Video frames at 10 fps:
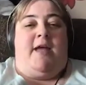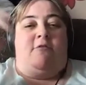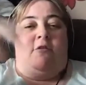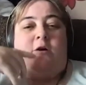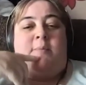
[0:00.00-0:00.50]

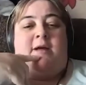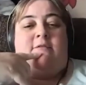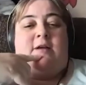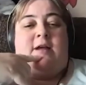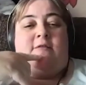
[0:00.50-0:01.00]
a lot of
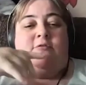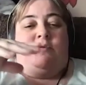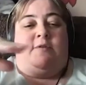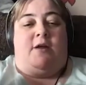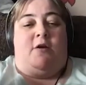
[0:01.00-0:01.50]
parent carers
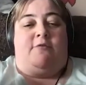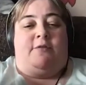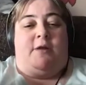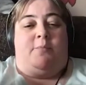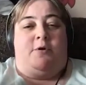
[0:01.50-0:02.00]
would turn off
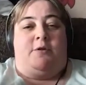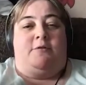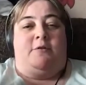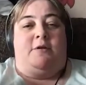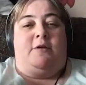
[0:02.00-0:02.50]
at that
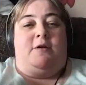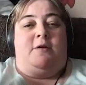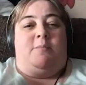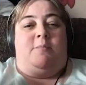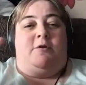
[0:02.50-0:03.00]
point
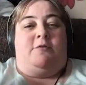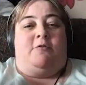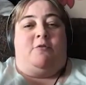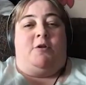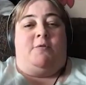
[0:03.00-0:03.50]
because
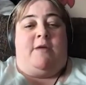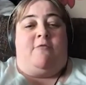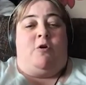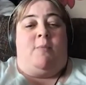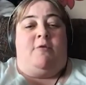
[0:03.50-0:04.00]
it's all they
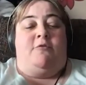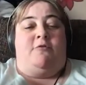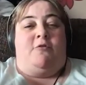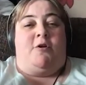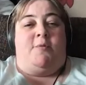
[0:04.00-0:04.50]
come on to
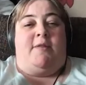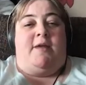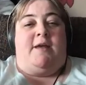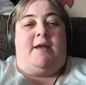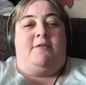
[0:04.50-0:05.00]
talk about
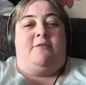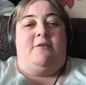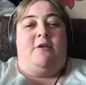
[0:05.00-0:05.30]
their kids.